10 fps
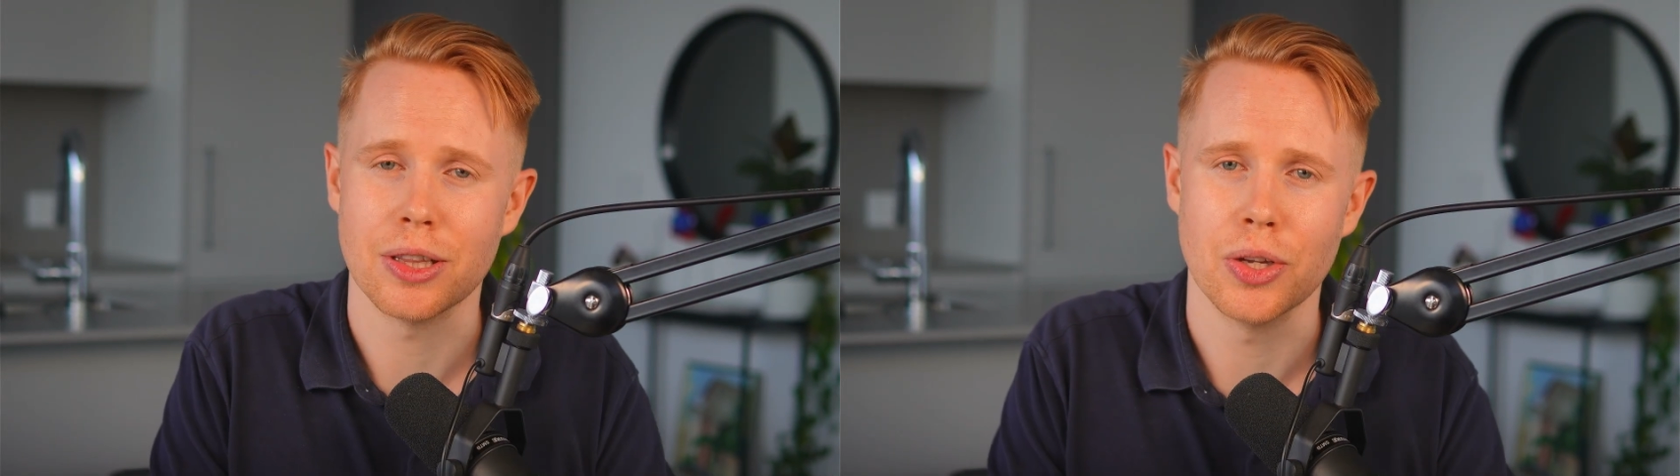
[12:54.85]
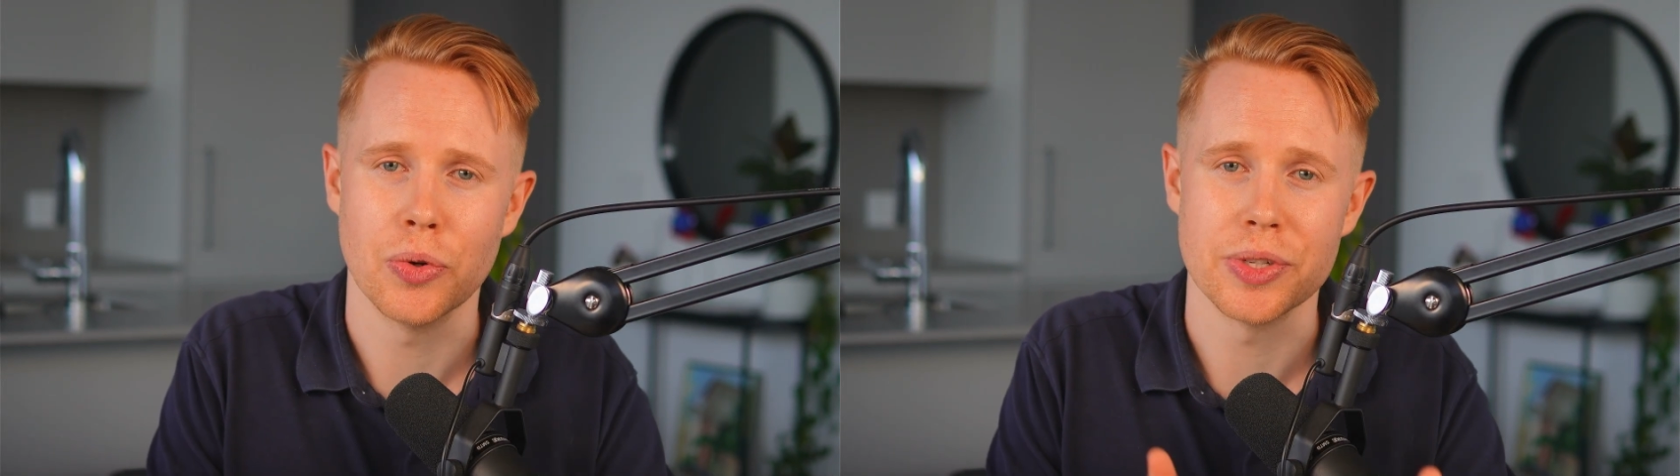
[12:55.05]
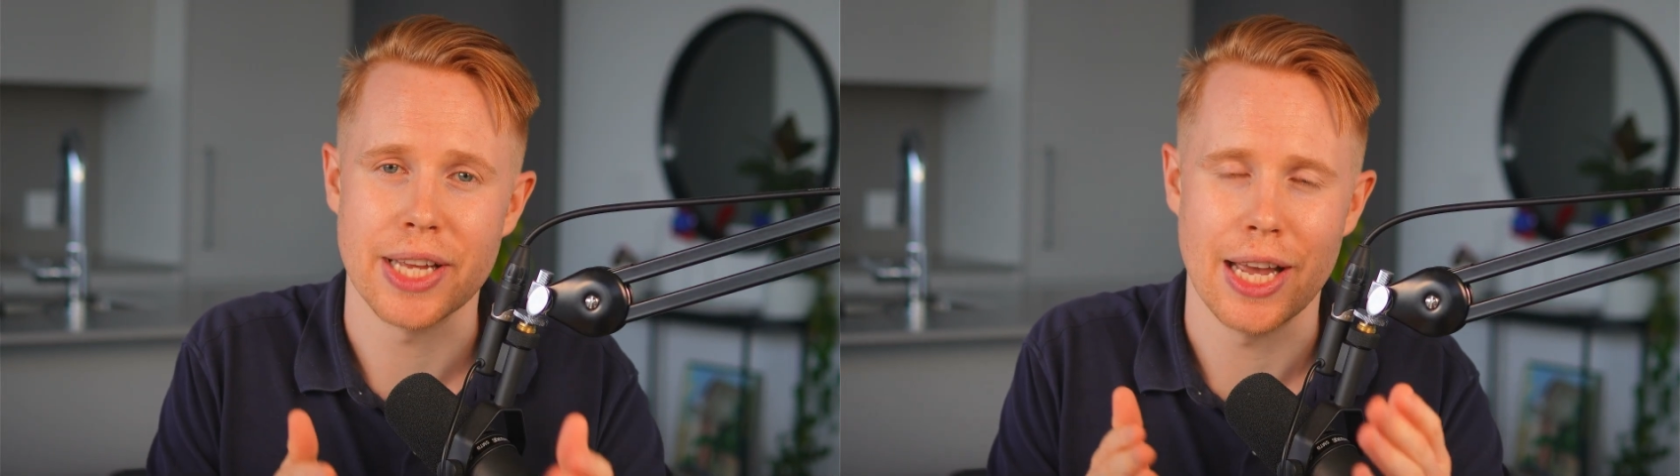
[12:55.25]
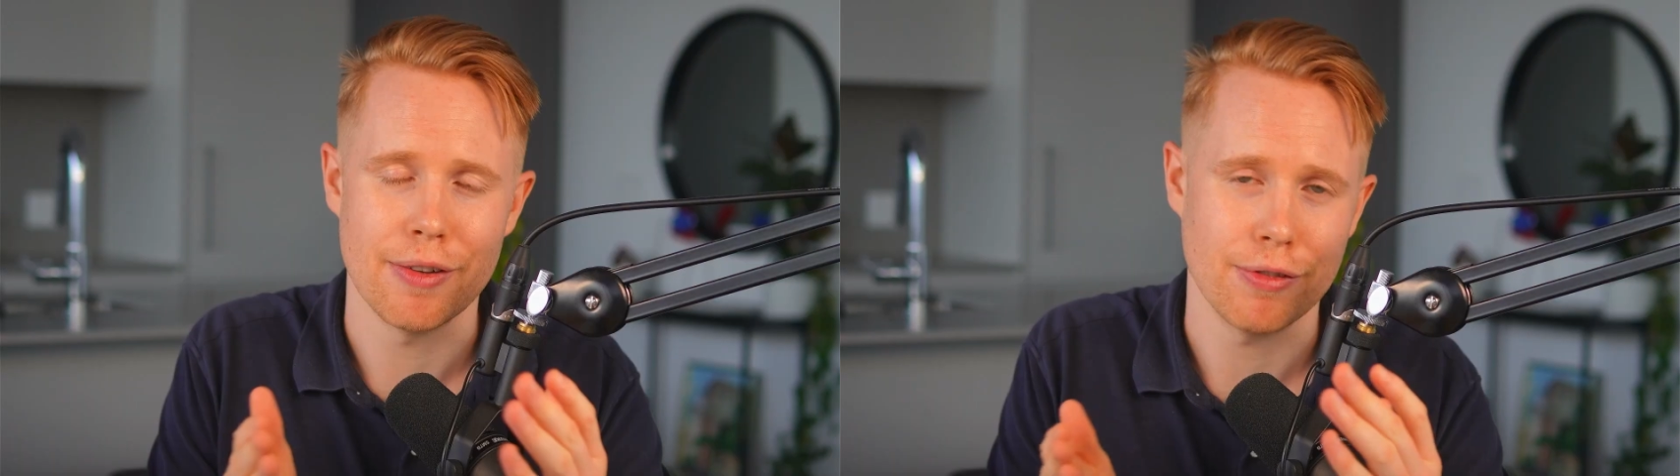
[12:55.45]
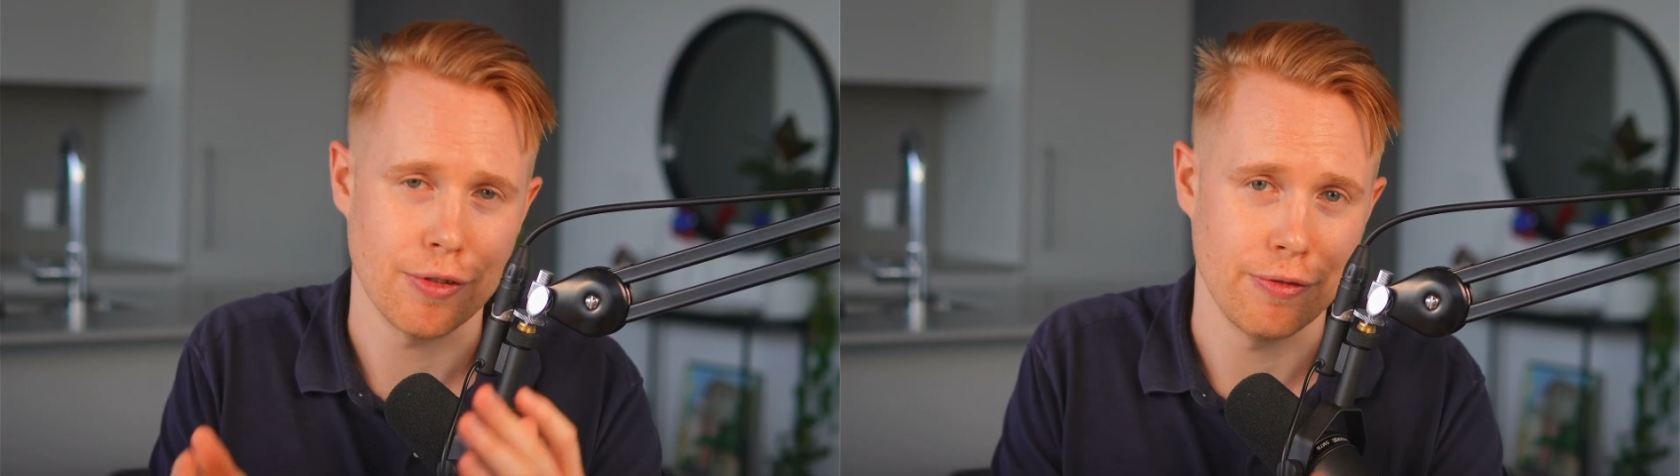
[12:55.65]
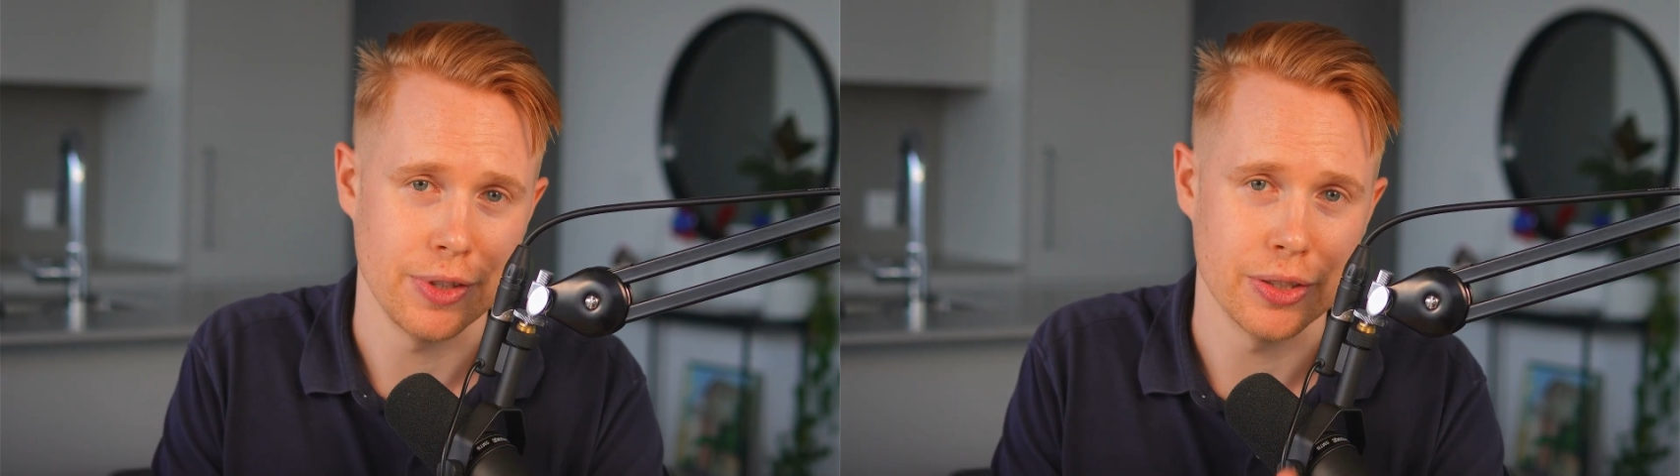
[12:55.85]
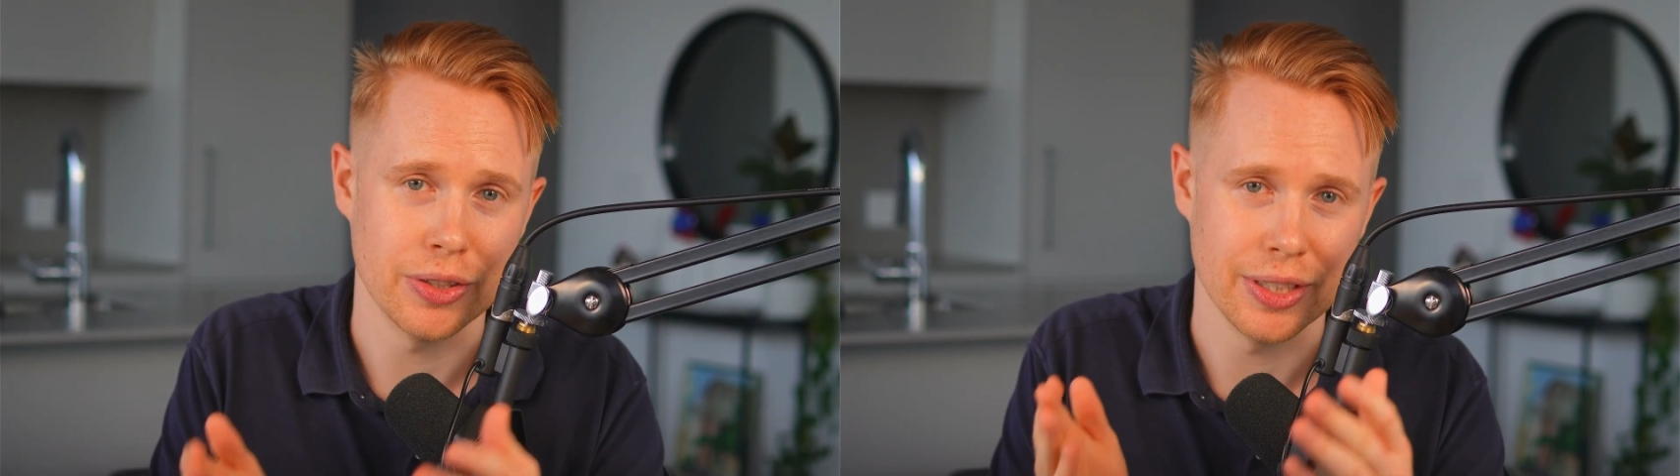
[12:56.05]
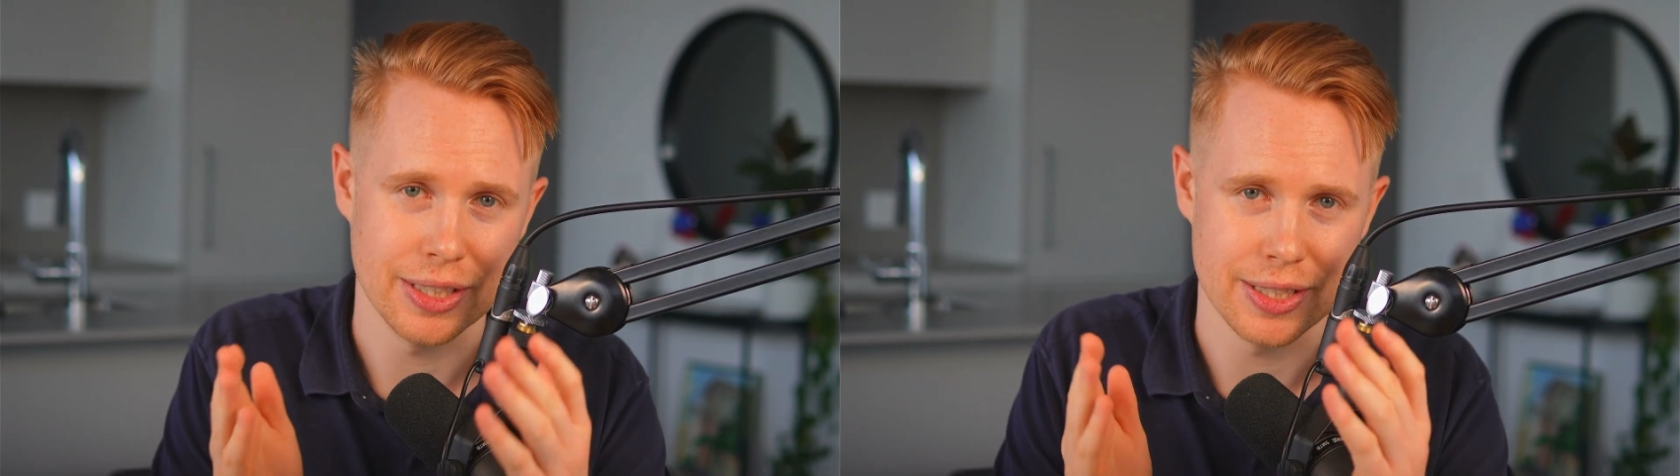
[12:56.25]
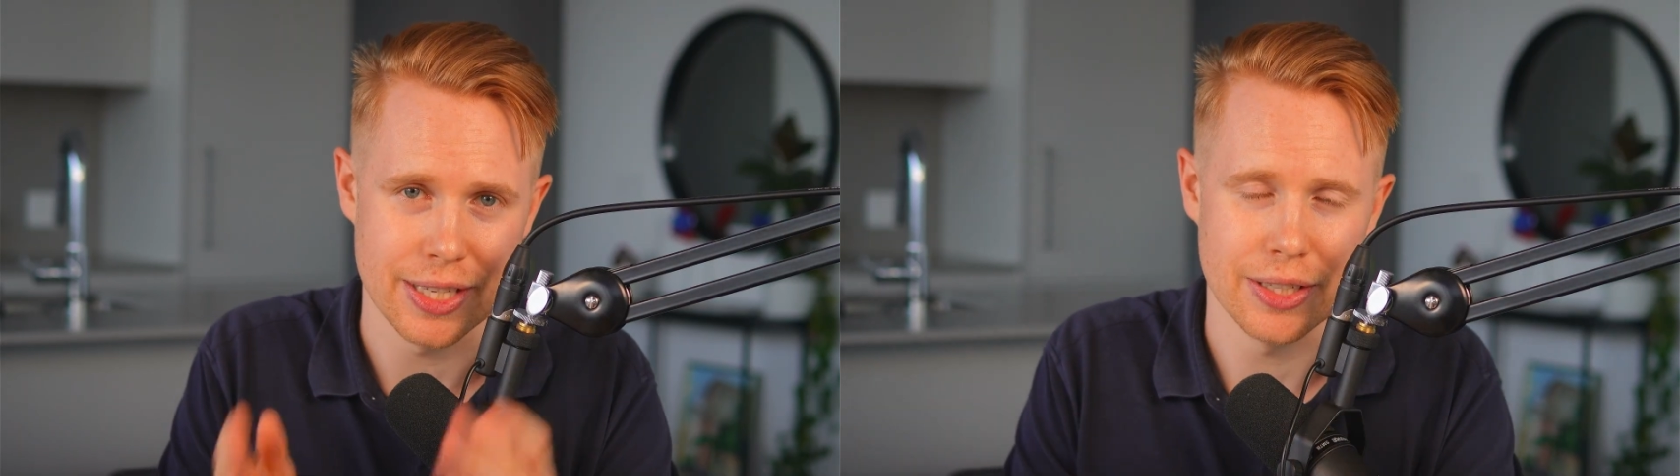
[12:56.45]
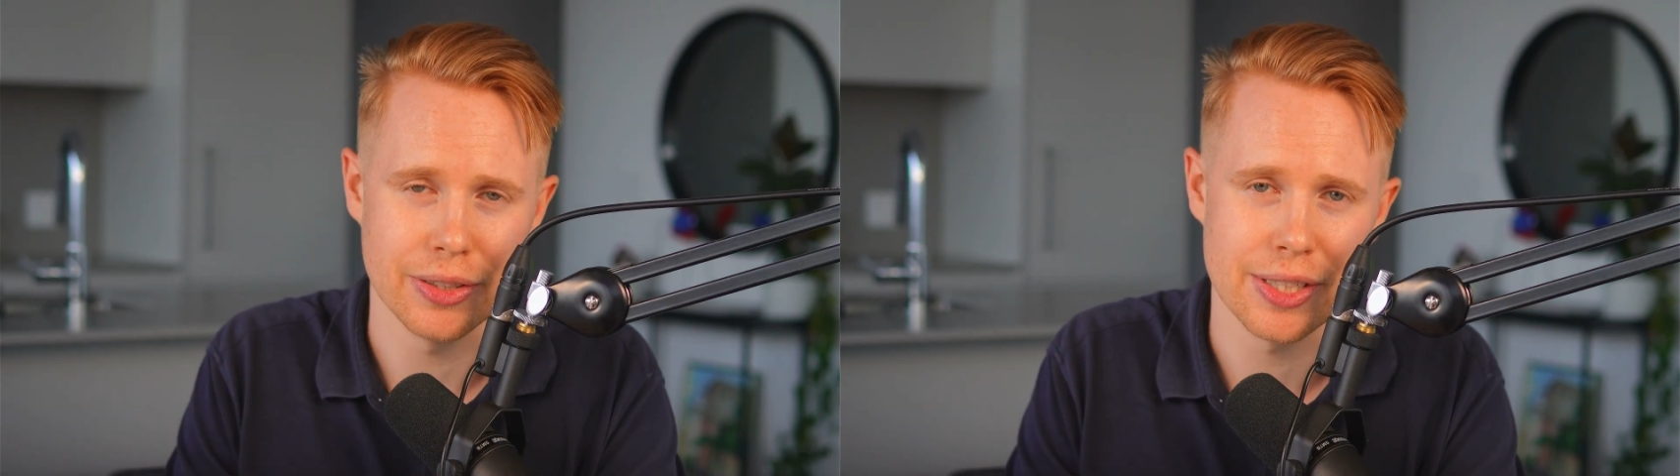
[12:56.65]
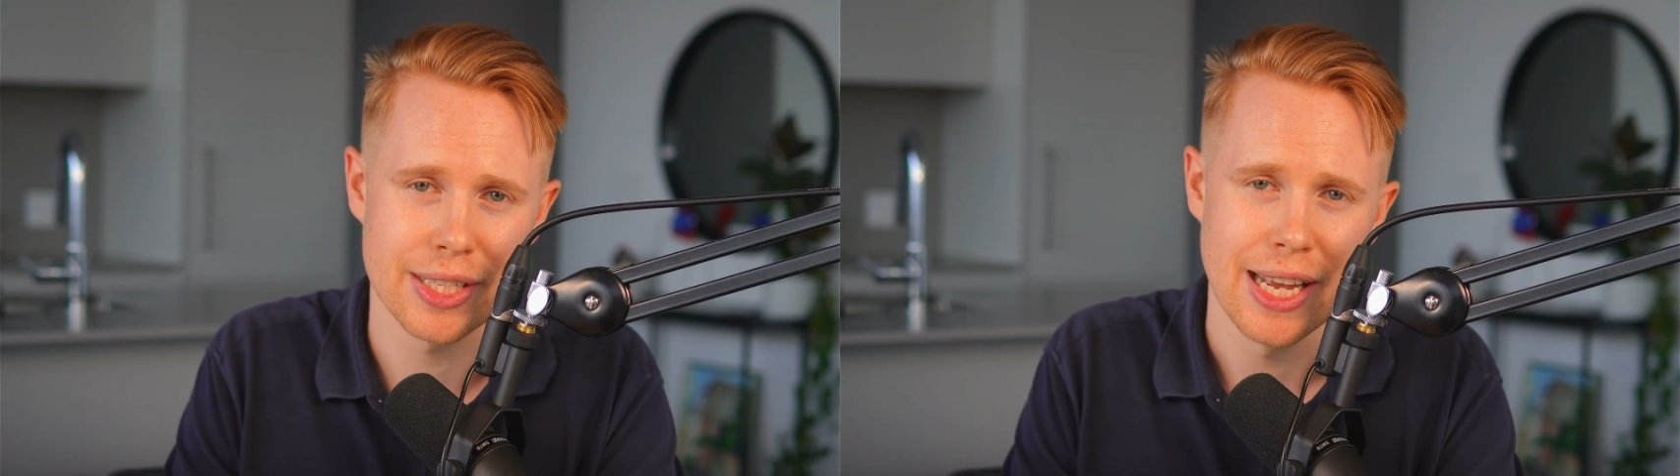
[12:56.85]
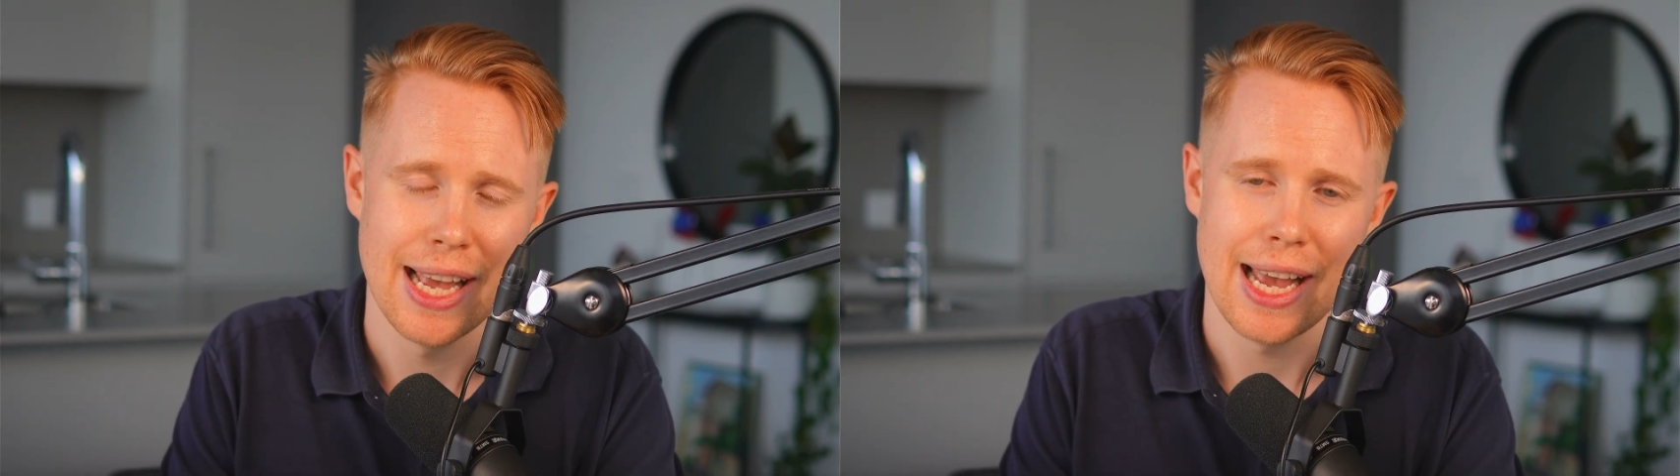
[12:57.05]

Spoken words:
close, and fulfill deals.